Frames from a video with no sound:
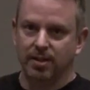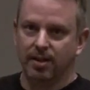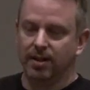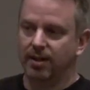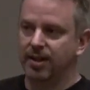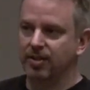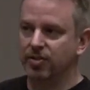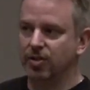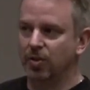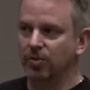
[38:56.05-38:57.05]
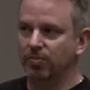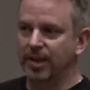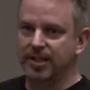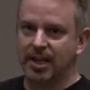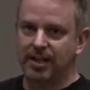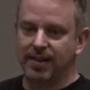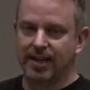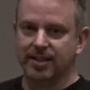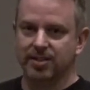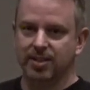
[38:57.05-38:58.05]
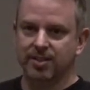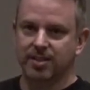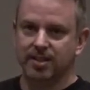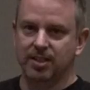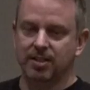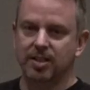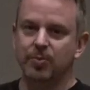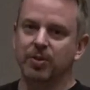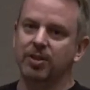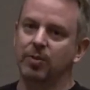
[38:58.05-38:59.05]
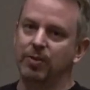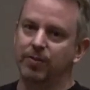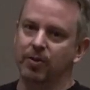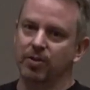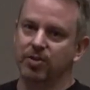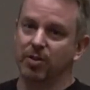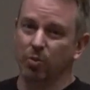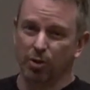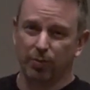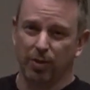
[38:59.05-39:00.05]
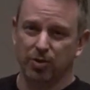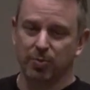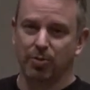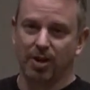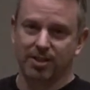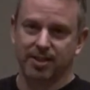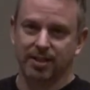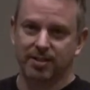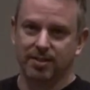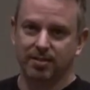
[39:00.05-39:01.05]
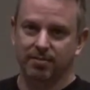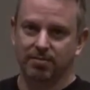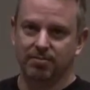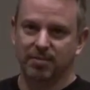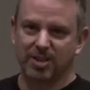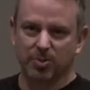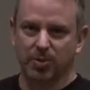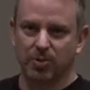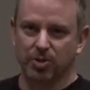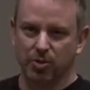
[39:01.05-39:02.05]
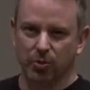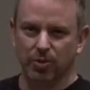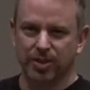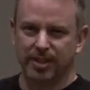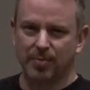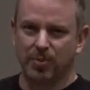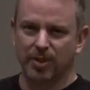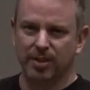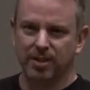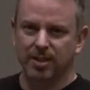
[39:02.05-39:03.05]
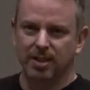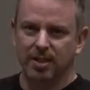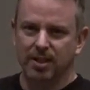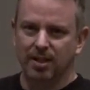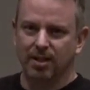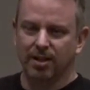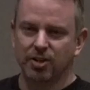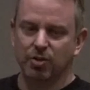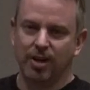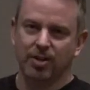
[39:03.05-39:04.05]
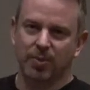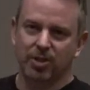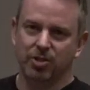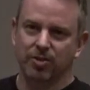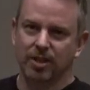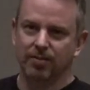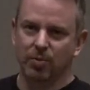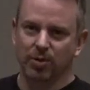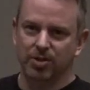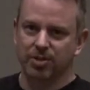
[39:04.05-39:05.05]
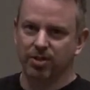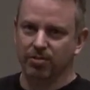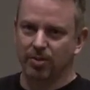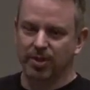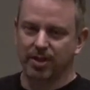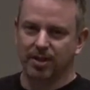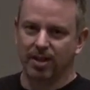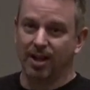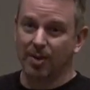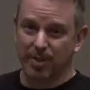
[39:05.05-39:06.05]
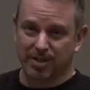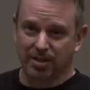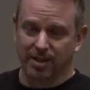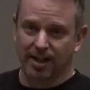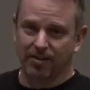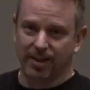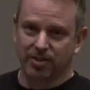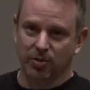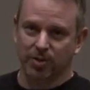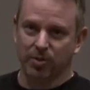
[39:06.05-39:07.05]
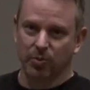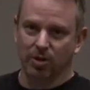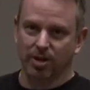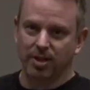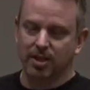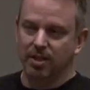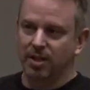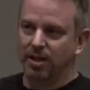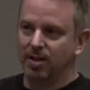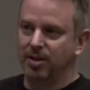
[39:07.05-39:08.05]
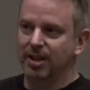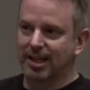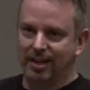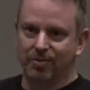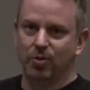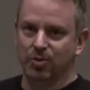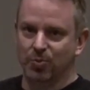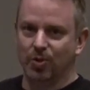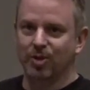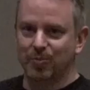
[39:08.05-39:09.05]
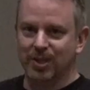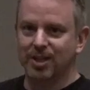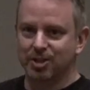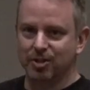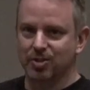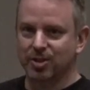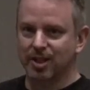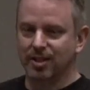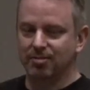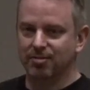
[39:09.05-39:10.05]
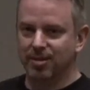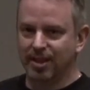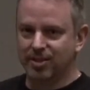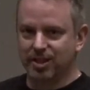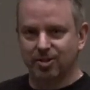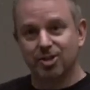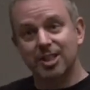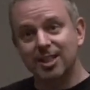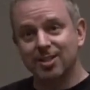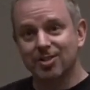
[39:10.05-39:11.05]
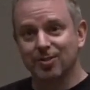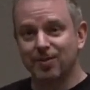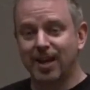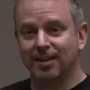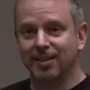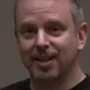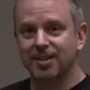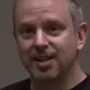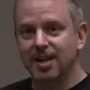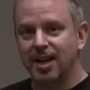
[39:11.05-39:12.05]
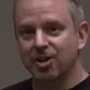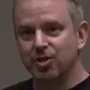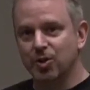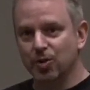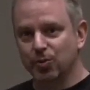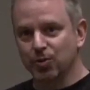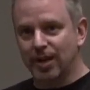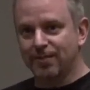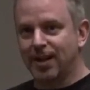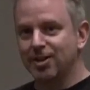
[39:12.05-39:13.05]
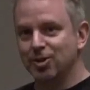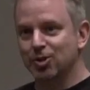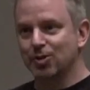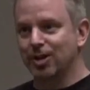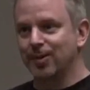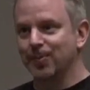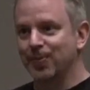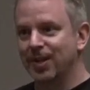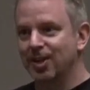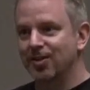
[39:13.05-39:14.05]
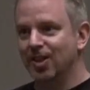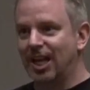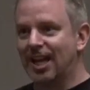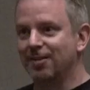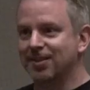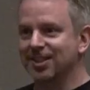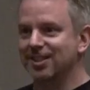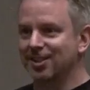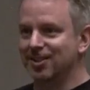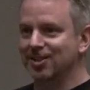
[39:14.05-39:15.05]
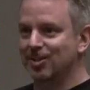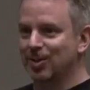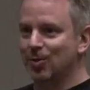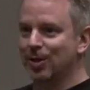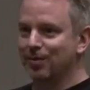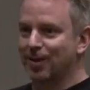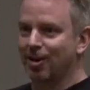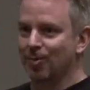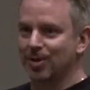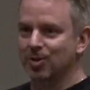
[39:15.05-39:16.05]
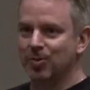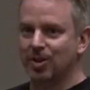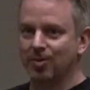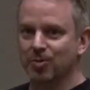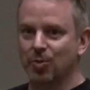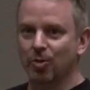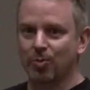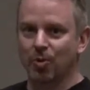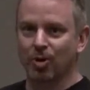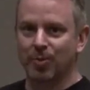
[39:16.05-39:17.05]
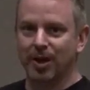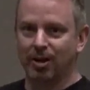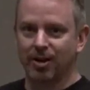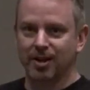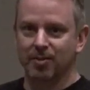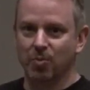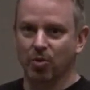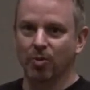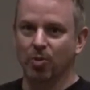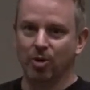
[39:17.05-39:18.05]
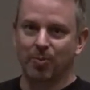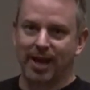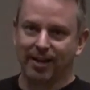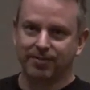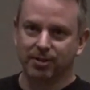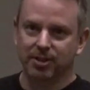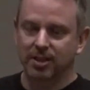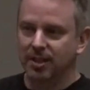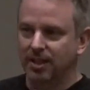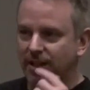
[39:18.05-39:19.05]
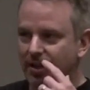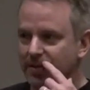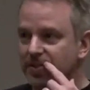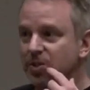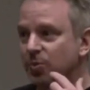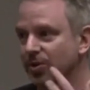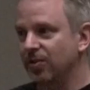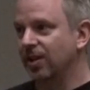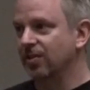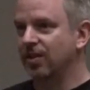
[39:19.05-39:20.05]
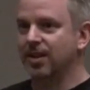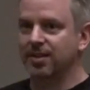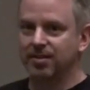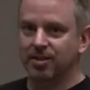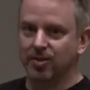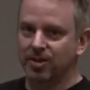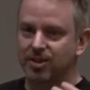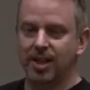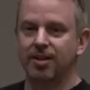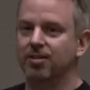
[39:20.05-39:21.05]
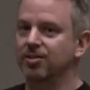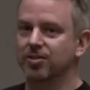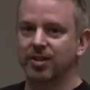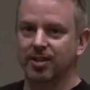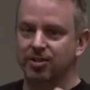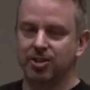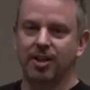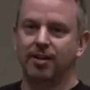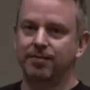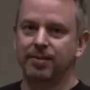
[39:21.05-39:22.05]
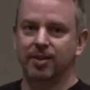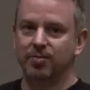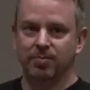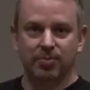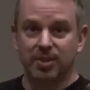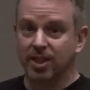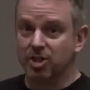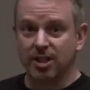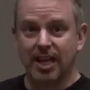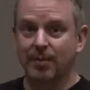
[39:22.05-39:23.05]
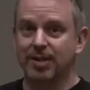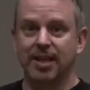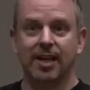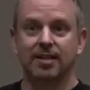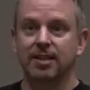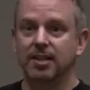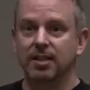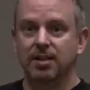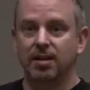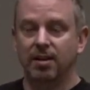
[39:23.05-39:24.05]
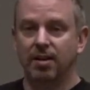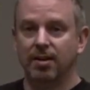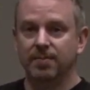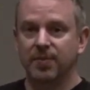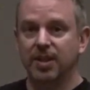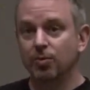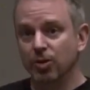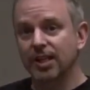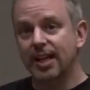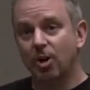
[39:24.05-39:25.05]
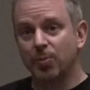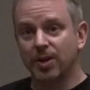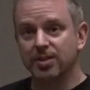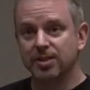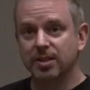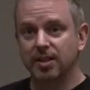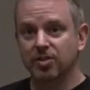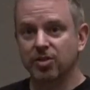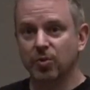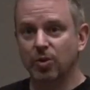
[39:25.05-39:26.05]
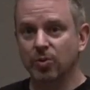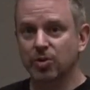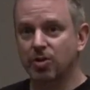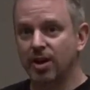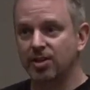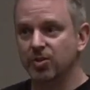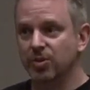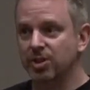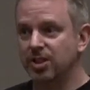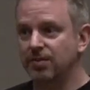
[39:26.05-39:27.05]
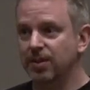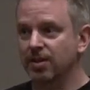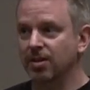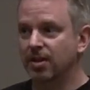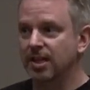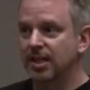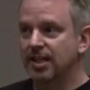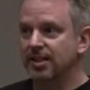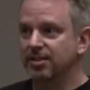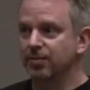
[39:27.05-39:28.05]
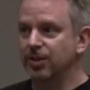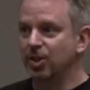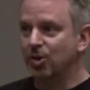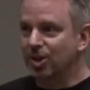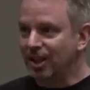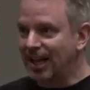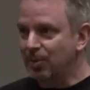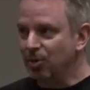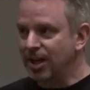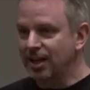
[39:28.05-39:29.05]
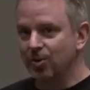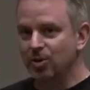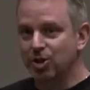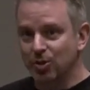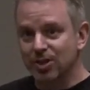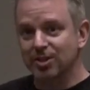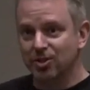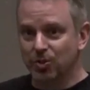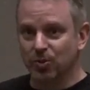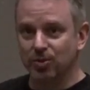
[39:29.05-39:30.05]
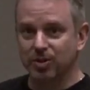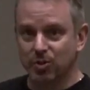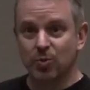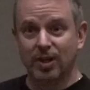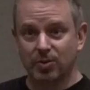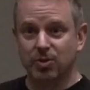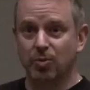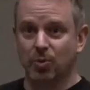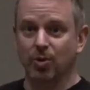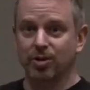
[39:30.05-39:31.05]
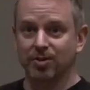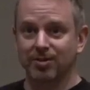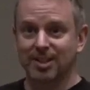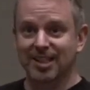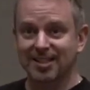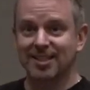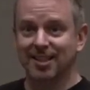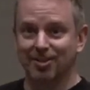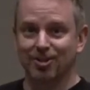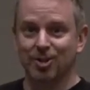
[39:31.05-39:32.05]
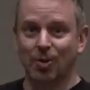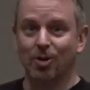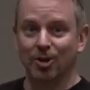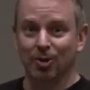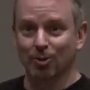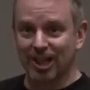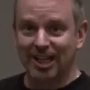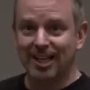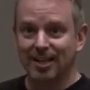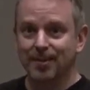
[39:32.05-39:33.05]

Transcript: Uh, and so maintaining that consistency, typically we focus on workflows and process as opposed to tools at that point uh, trying to make sure that everyone is in agreement and in alignment on how that's going to work. Uh, again, of course, one of the big issues in the SDLC is the fact that as you go through that value stream, the lack of consistency between environments becomes more and more apparent and more and more impactful. Uh, this is where things like you know containers and chef and potentially habitat uh, can really help us. And so what we're trying to achieve here is if we don't collaborate in choosing the tool, this is why it was so important to, to get together to all agree